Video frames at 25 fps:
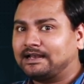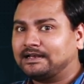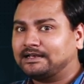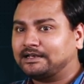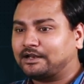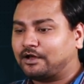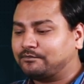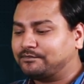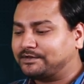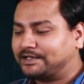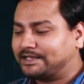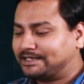
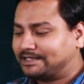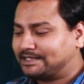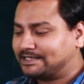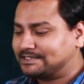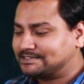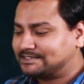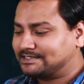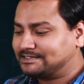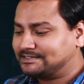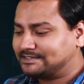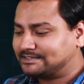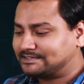Now we can
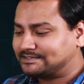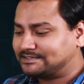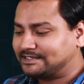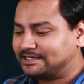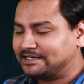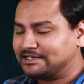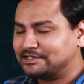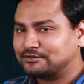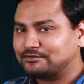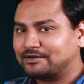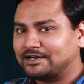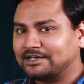cancel this
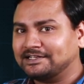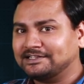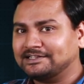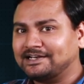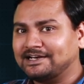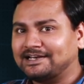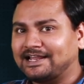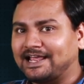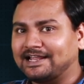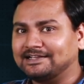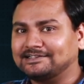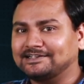secant square theta
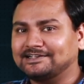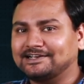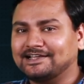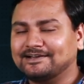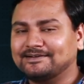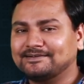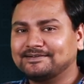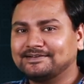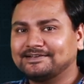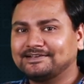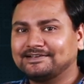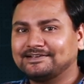tan theta,
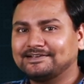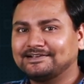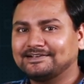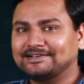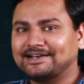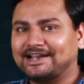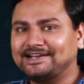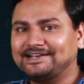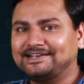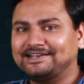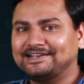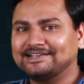
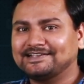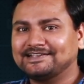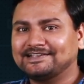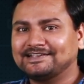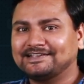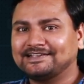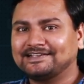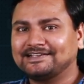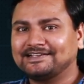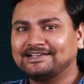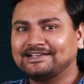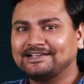right?
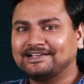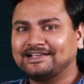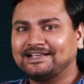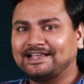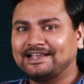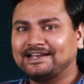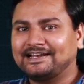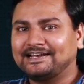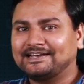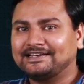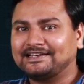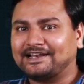
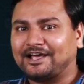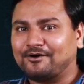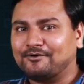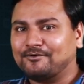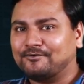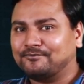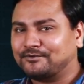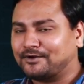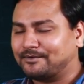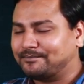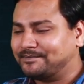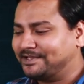Now
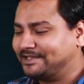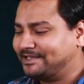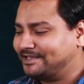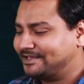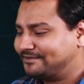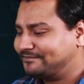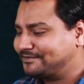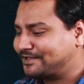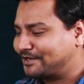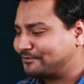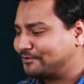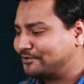from here
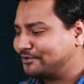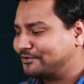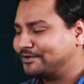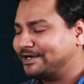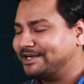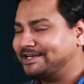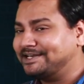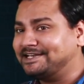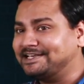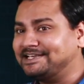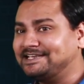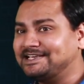we are going to
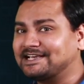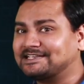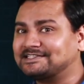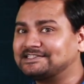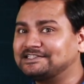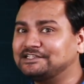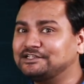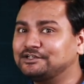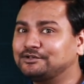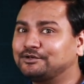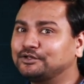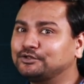get dx
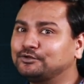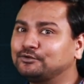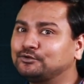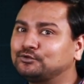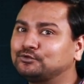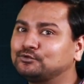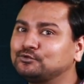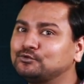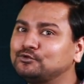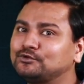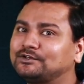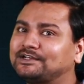is equal to
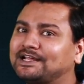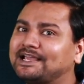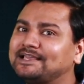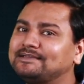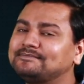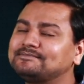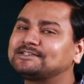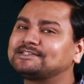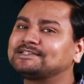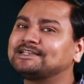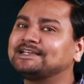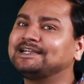2
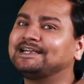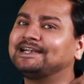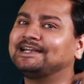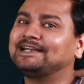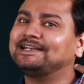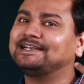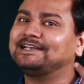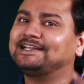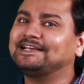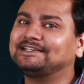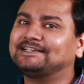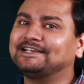times
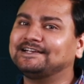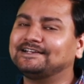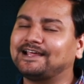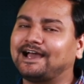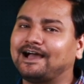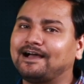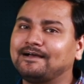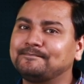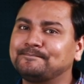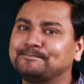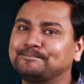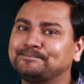d theta,
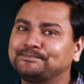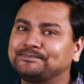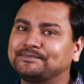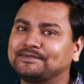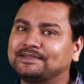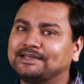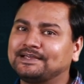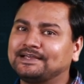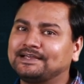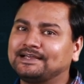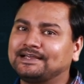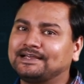
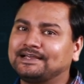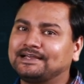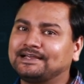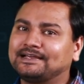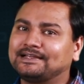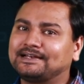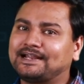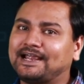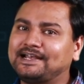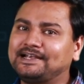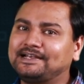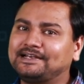
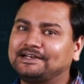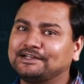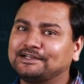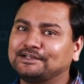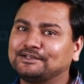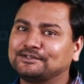right?